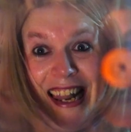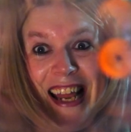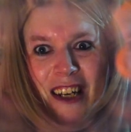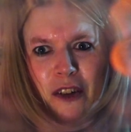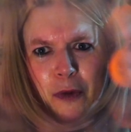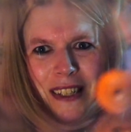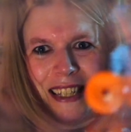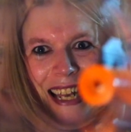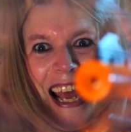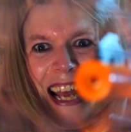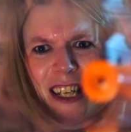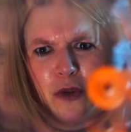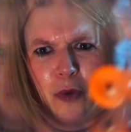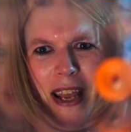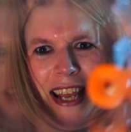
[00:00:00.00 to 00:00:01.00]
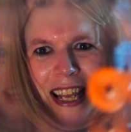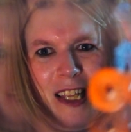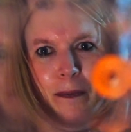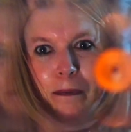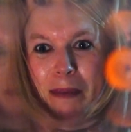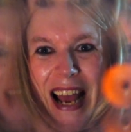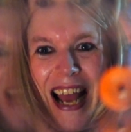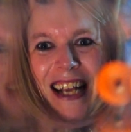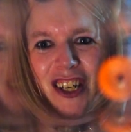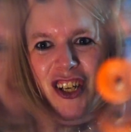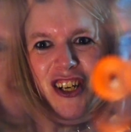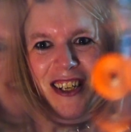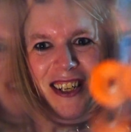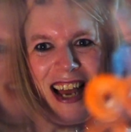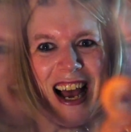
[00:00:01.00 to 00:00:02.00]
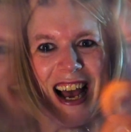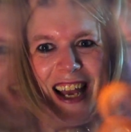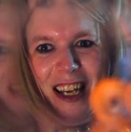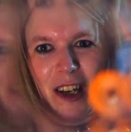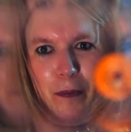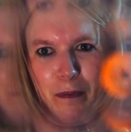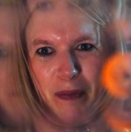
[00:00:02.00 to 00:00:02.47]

Lent was last week. It's Passiontide,